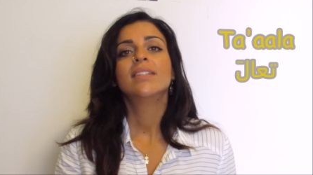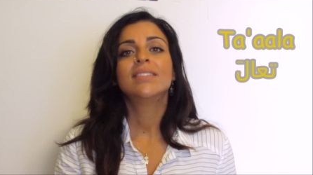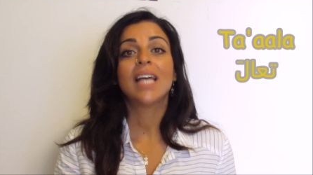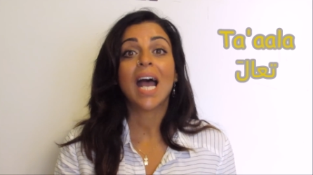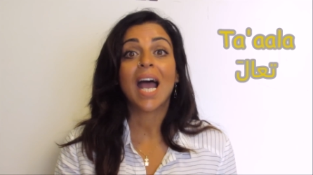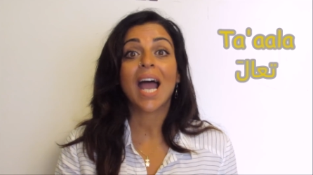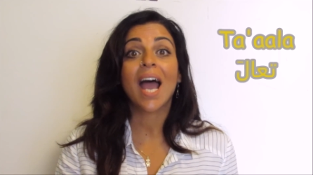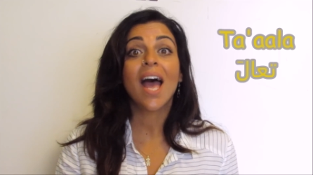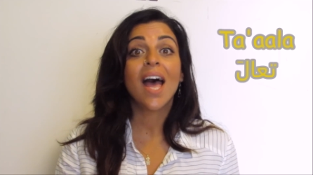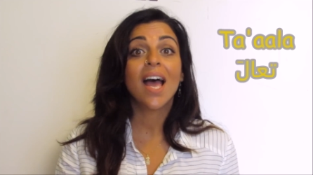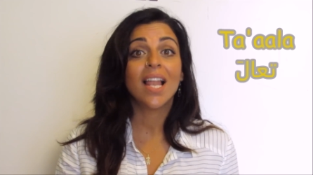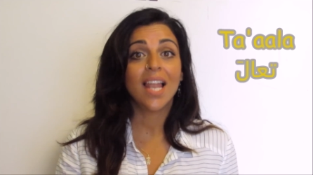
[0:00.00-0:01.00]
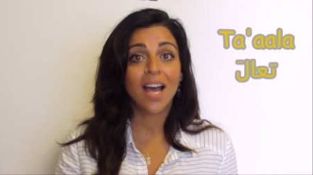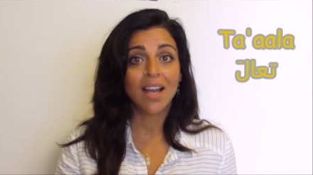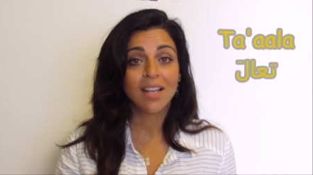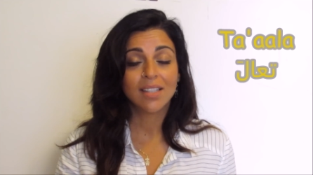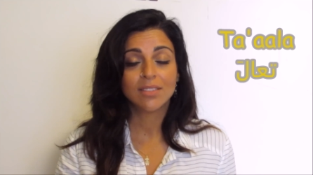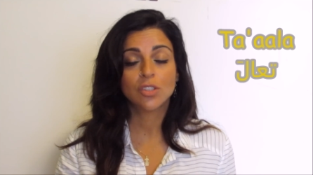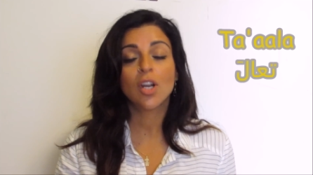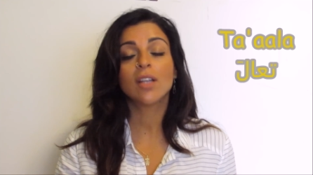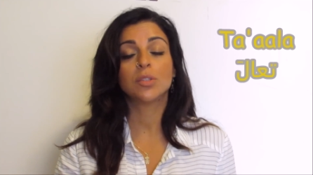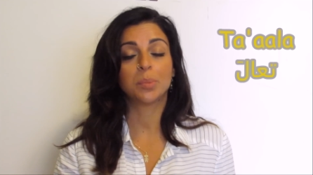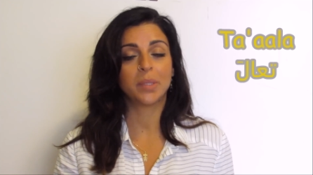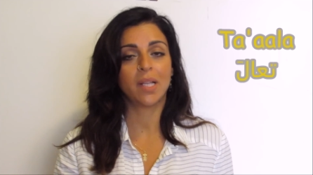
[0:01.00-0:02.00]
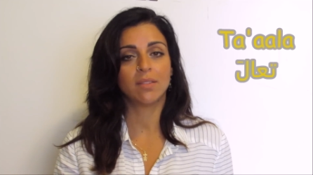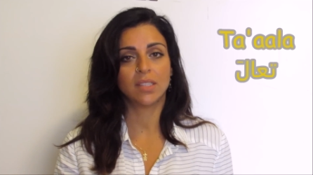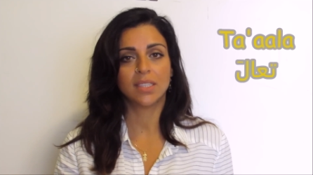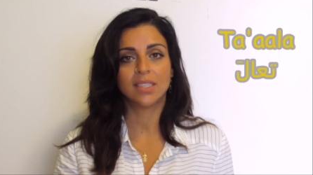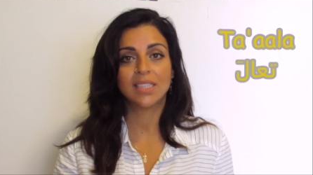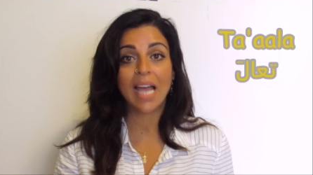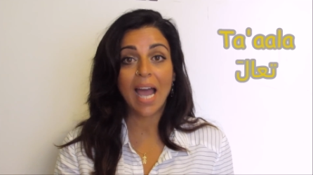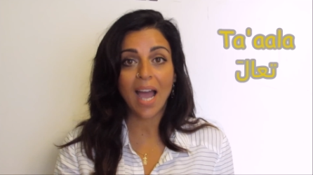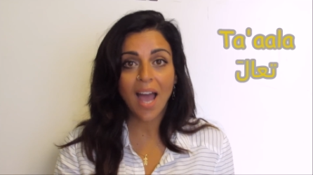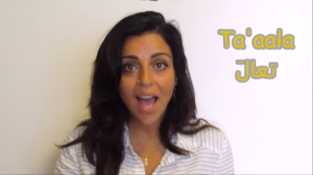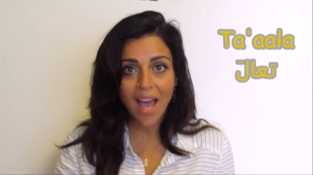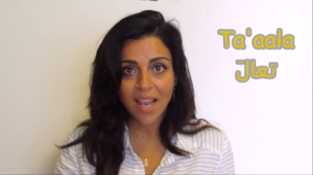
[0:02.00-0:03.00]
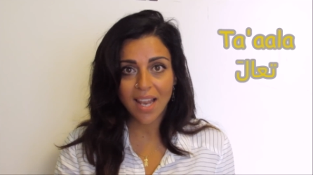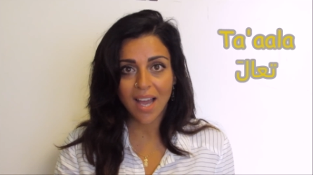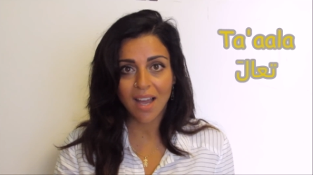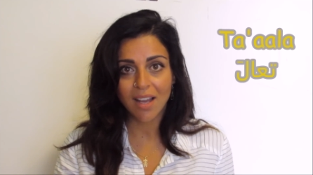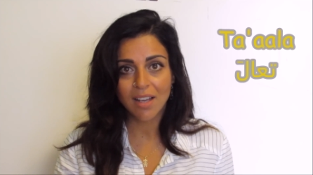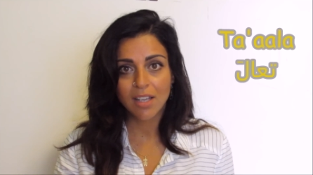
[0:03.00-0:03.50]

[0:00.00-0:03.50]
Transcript: Ta'ala. Try to pronounce it. Ta'ala